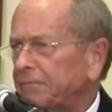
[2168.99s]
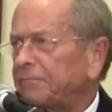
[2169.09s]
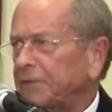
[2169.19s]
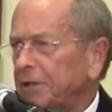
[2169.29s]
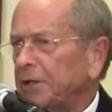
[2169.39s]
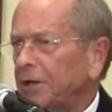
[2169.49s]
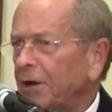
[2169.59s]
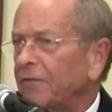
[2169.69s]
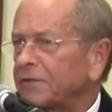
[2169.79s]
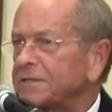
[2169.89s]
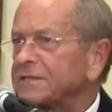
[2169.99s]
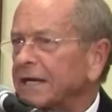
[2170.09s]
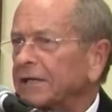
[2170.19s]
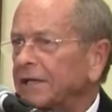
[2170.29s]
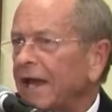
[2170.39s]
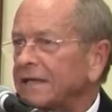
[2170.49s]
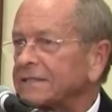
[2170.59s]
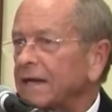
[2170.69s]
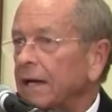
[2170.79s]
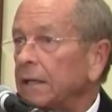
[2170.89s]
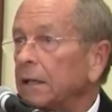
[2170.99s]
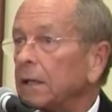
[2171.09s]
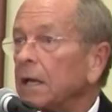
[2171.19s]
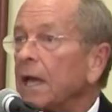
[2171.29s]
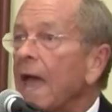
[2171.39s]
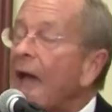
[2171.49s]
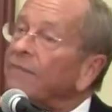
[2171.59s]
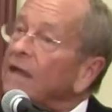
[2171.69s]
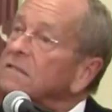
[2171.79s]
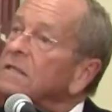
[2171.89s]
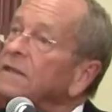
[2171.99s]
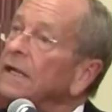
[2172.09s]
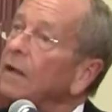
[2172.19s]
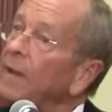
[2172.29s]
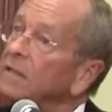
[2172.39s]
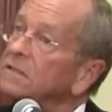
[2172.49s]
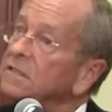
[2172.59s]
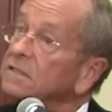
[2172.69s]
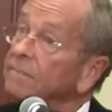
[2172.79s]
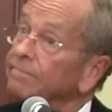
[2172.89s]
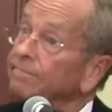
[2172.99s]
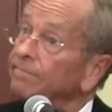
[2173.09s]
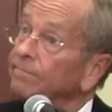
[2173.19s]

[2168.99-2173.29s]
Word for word: feel a little on the second-class side. And that's the thing about schism.